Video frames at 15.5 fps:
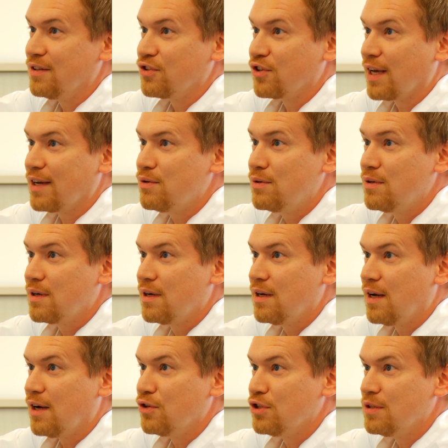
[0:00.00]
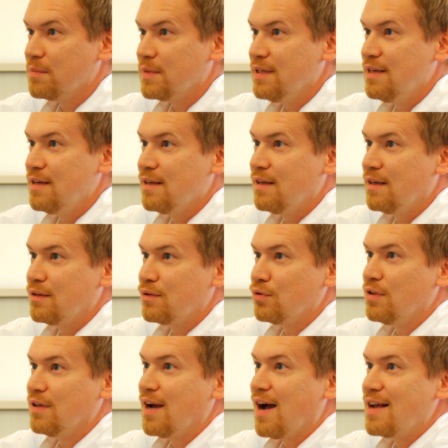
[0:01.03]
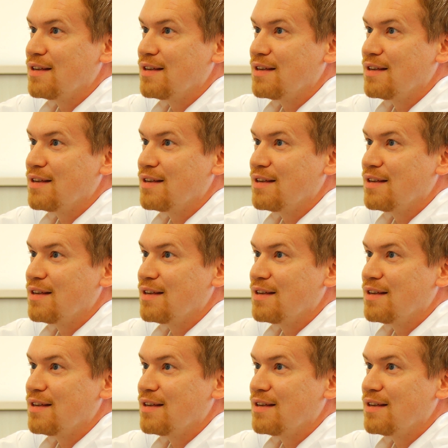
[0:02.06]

and information events for employees,